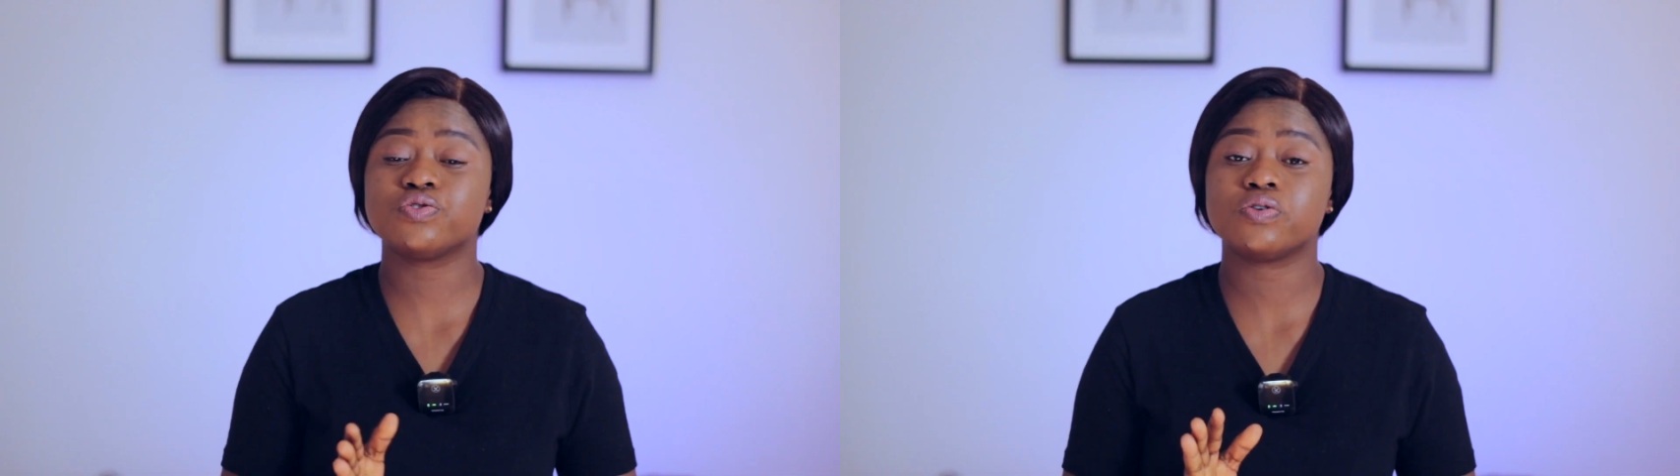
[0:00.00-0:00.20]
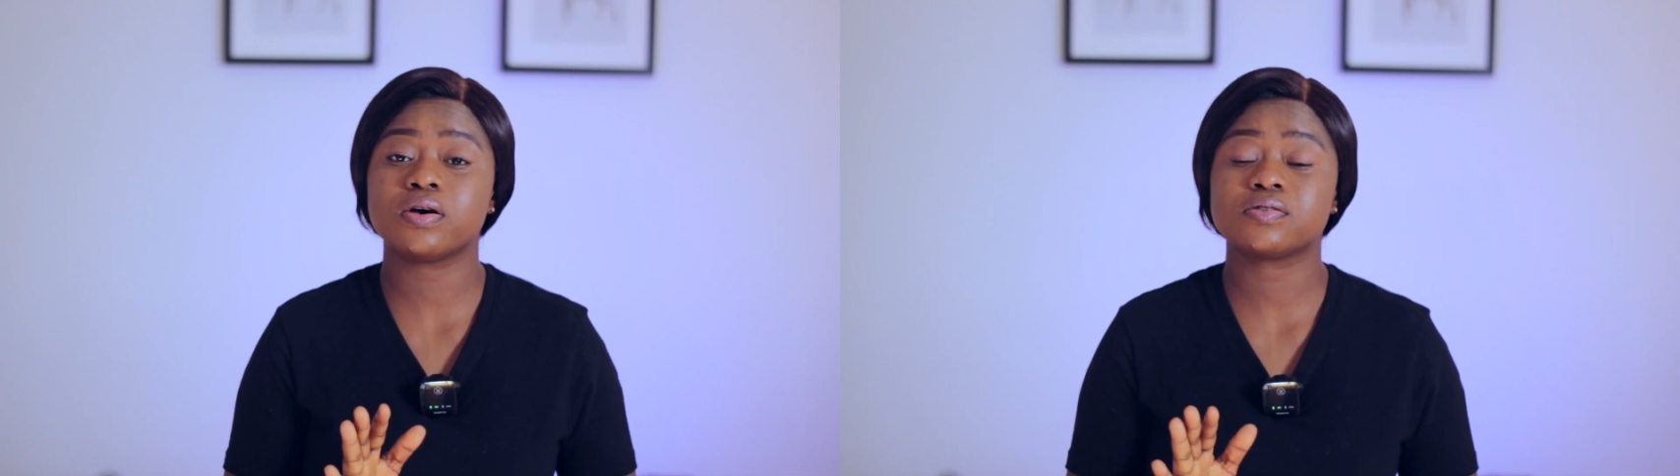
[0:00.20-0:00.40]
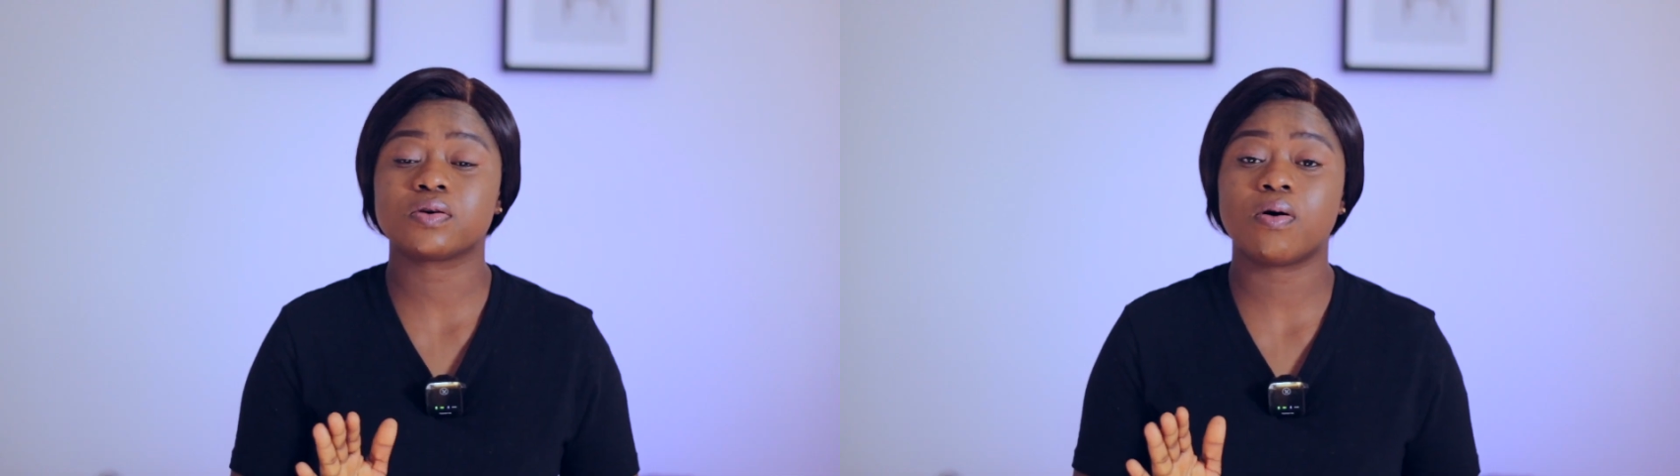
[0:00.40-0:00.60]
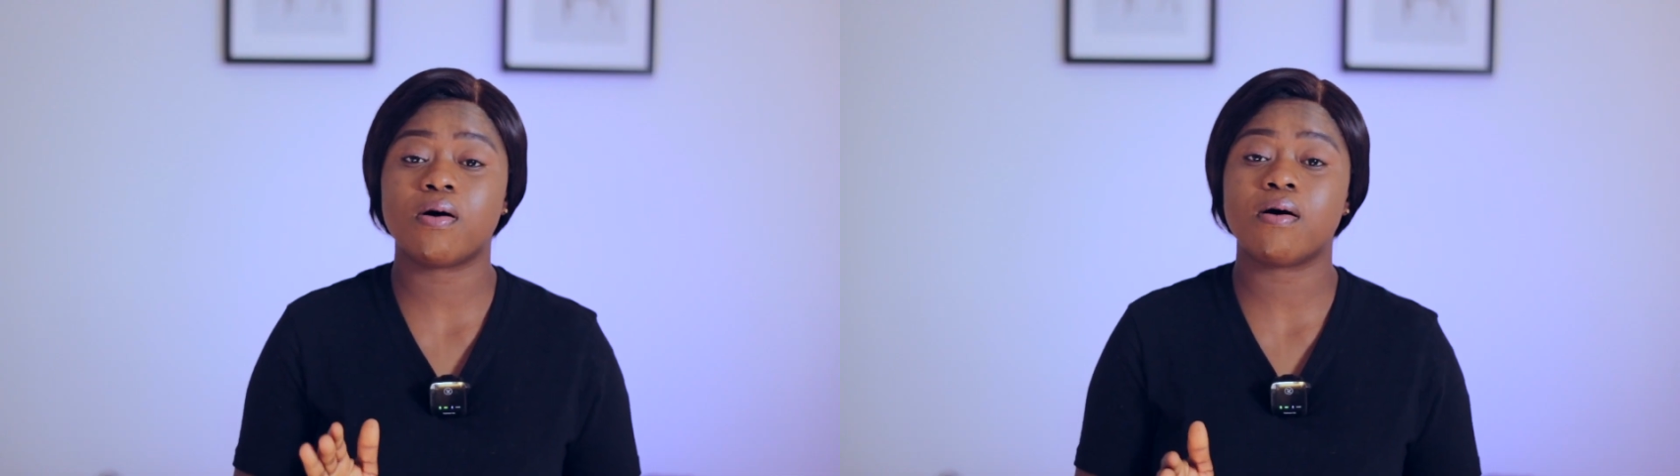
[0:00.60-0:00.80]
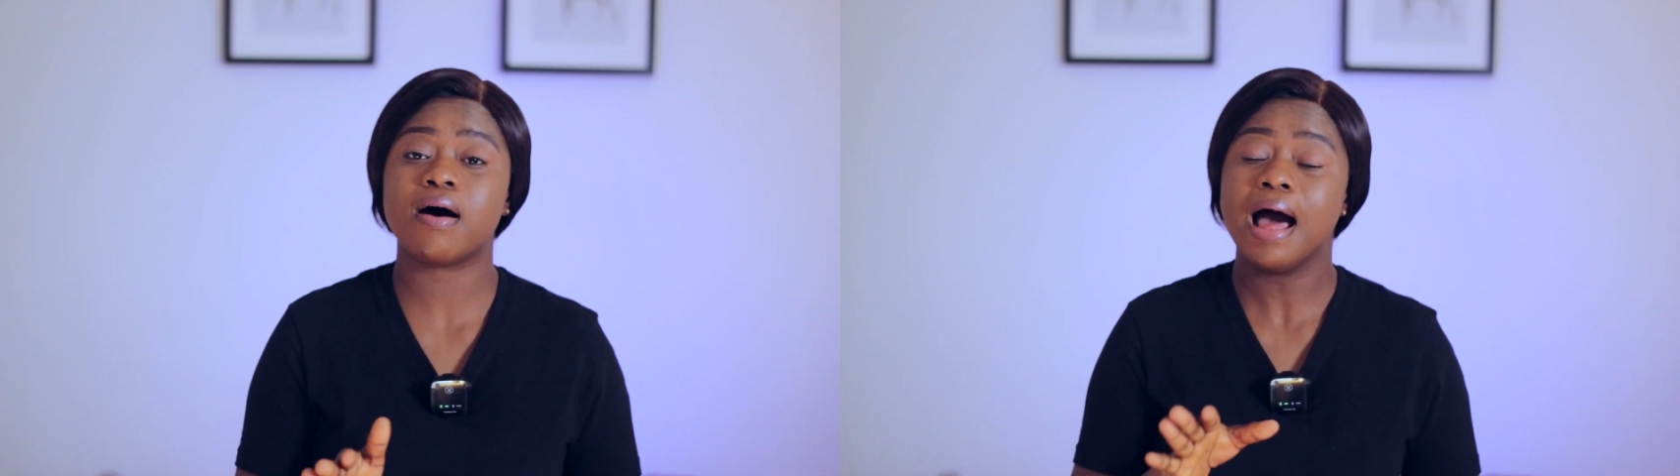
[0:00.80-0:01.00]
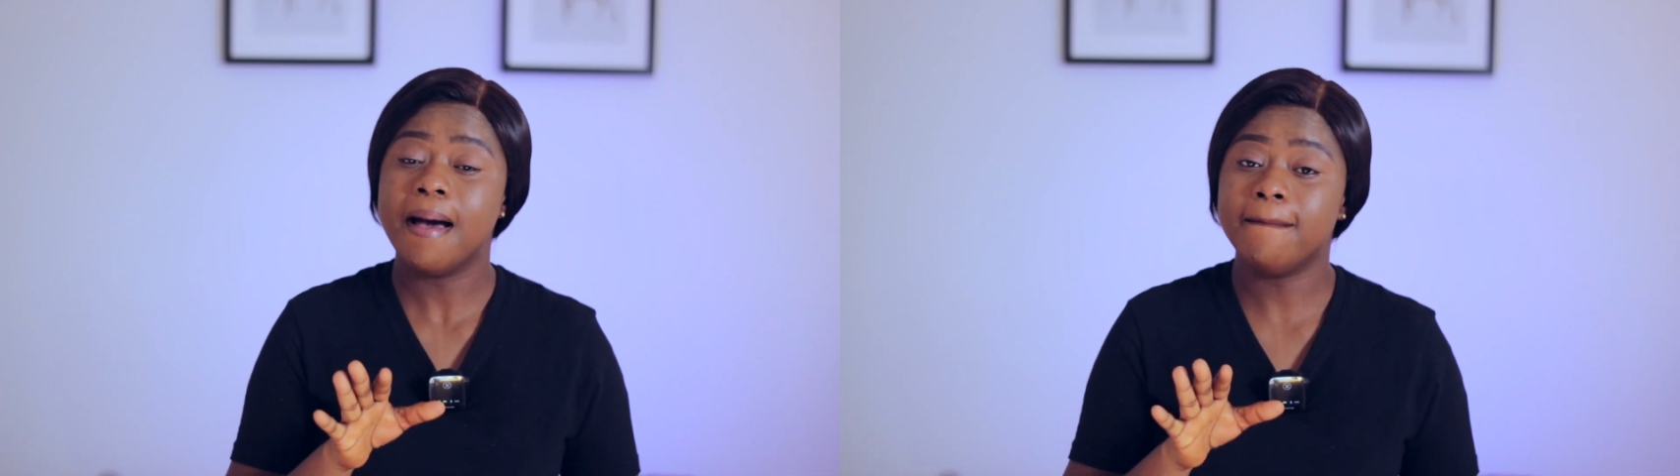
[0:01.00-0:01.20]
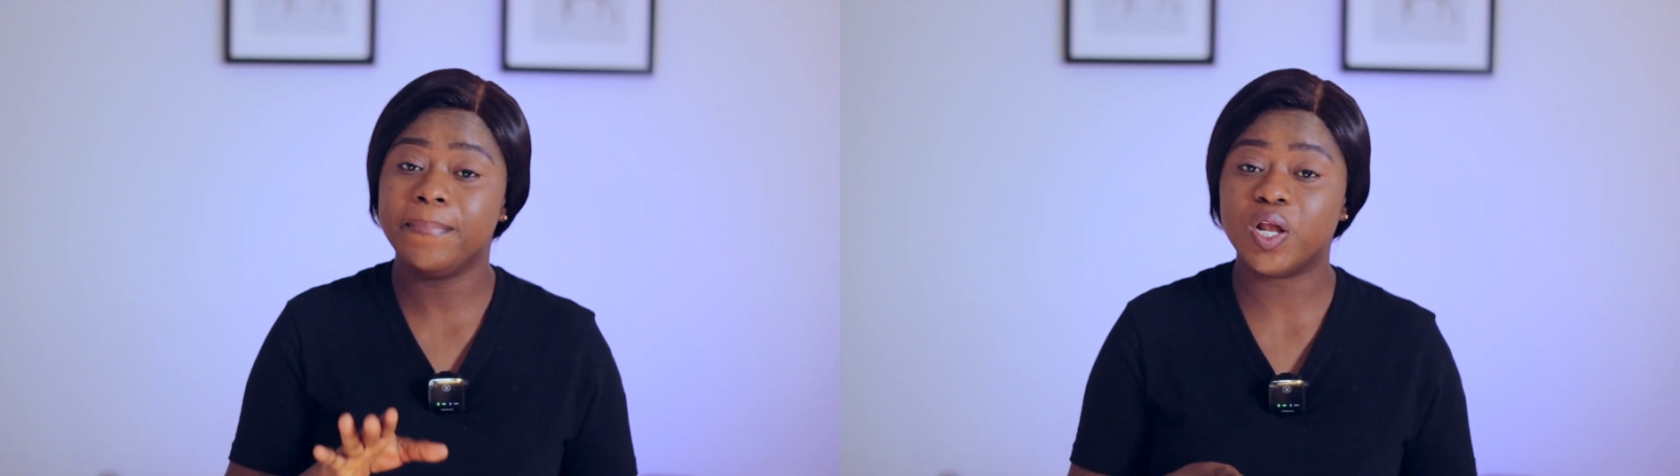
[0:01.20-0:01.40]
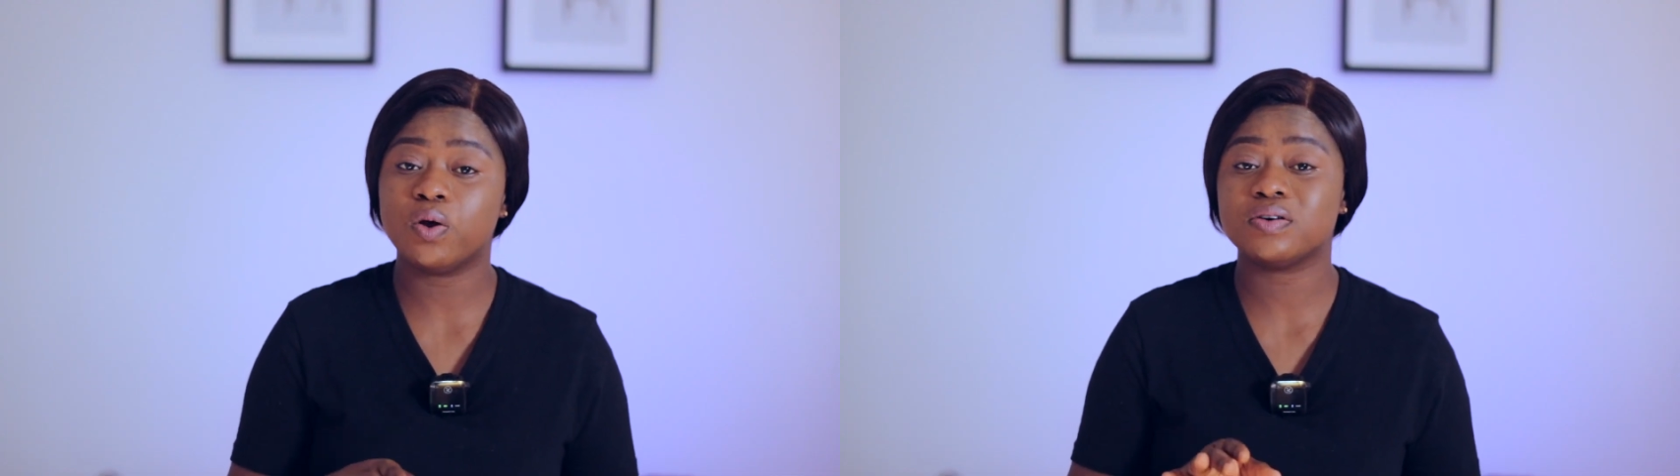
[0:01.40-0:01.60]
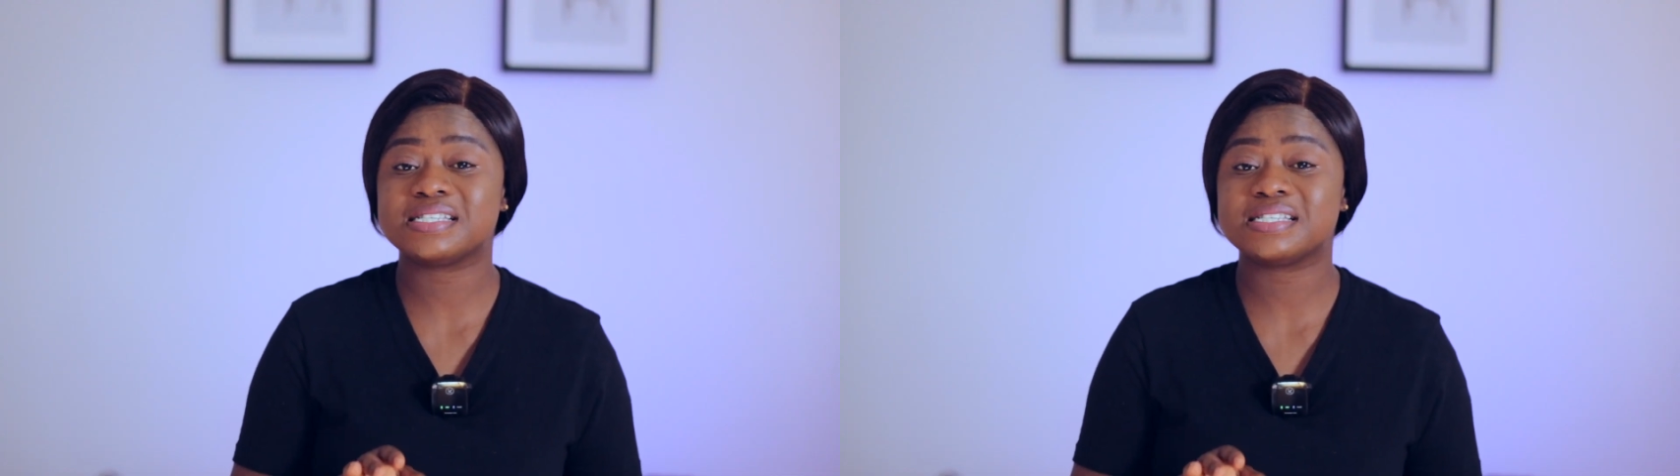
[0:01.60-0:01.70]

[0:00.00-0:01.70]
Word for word: should not score below